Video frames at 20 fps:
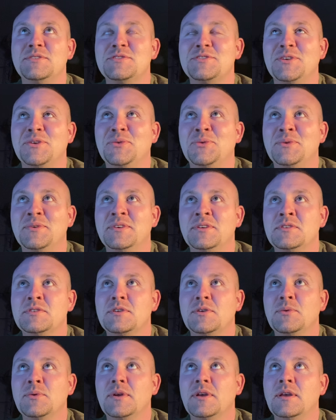So it's
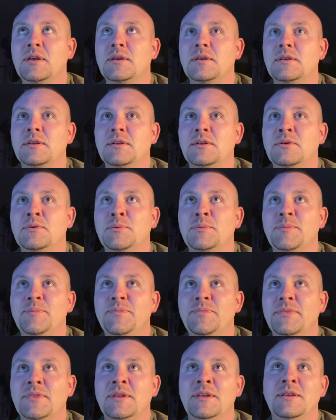okay, you know.
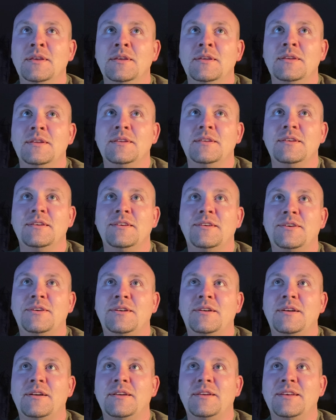All
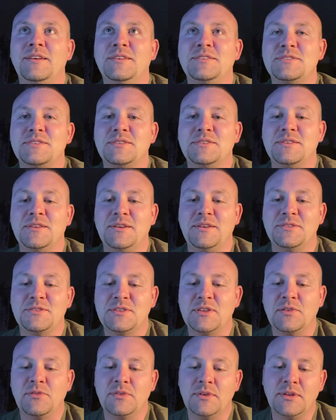right, guys,
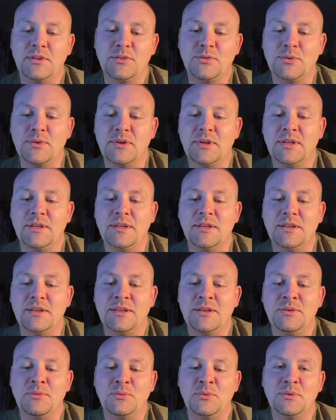73,
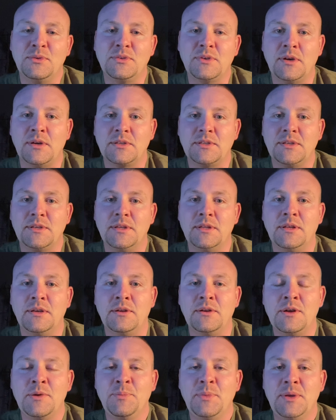and we'll talk to you
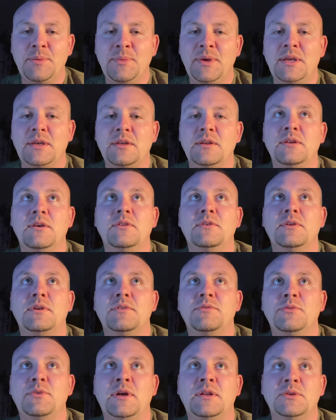later. I may make another
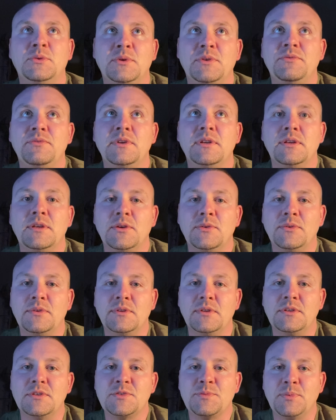follow-up video to
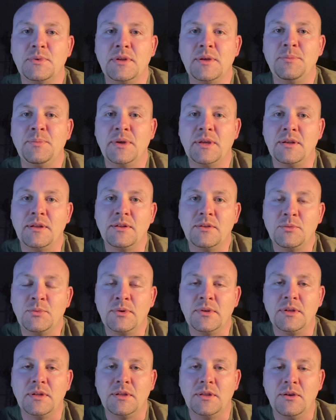this, but I made it
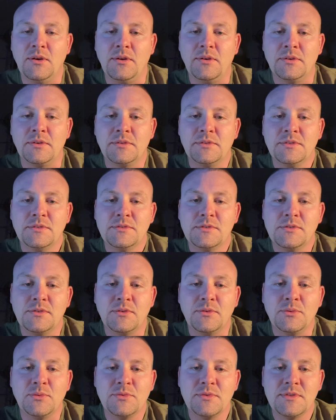really long.
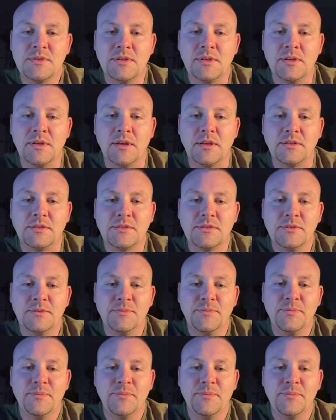So see you guys.